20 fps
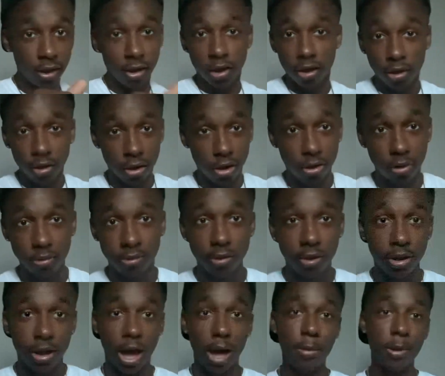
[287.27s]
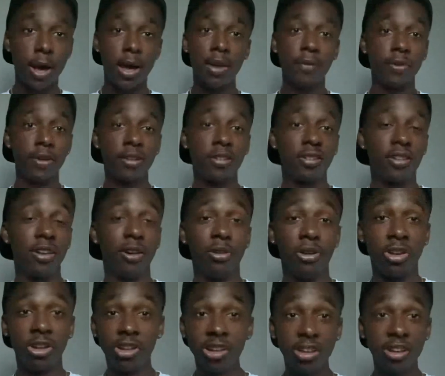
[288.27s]
You know, I'm not even listening to no
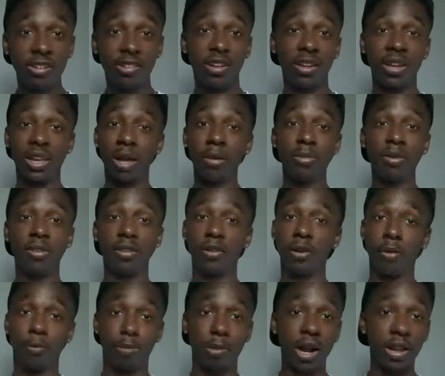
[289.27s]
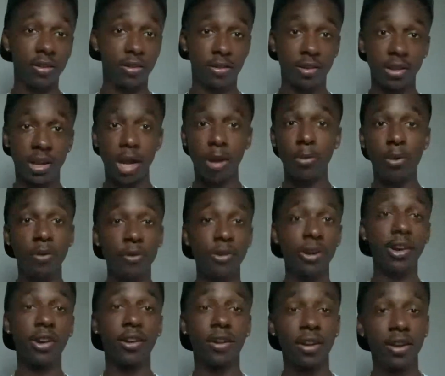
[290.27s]
hood shit, nigga. I'm listening to Bryson Tiller. I'm over
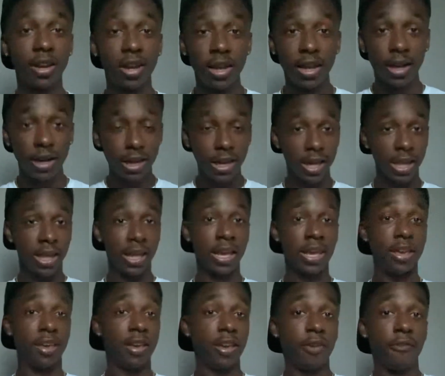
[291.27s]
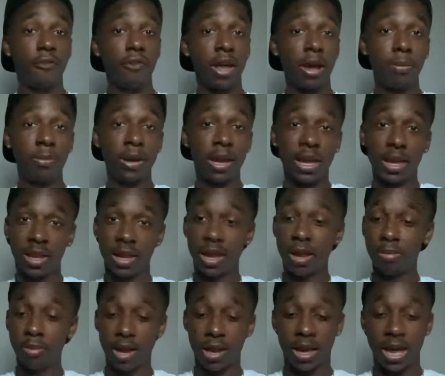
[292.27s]
here, nigga. So I'm like, I'm
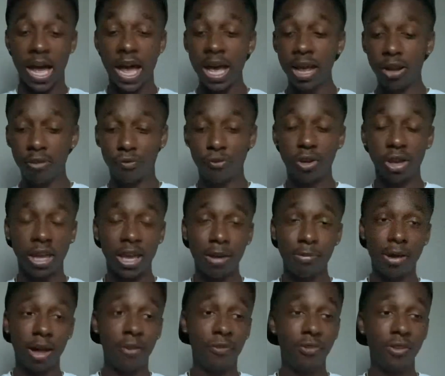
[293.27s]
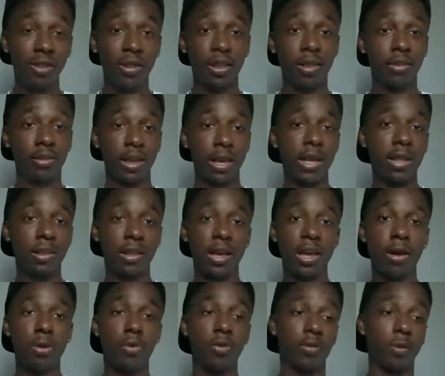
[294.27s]
like high as fuck in my sense at the same
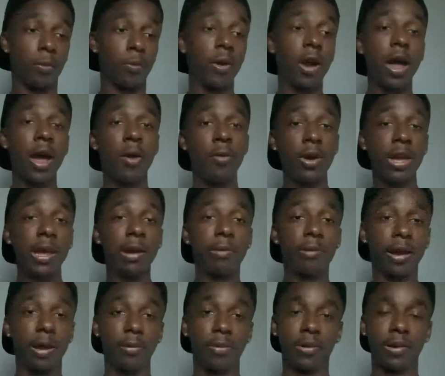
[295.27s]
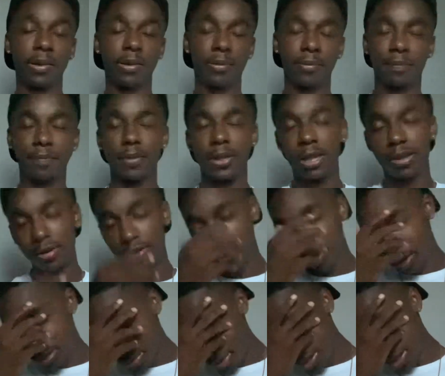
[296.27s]
time on some Rod Wave type shit.
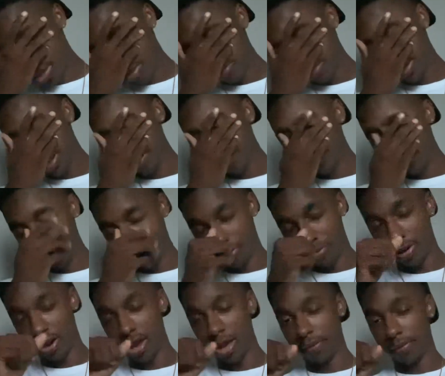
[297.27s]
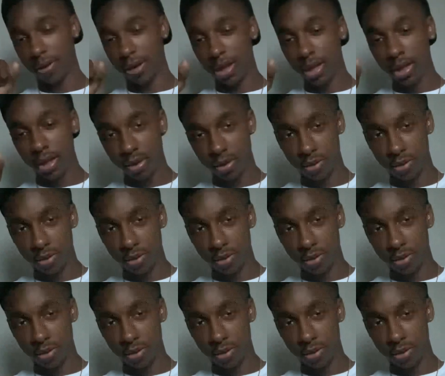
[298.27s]
Nigga, I'm in that bitch driveway.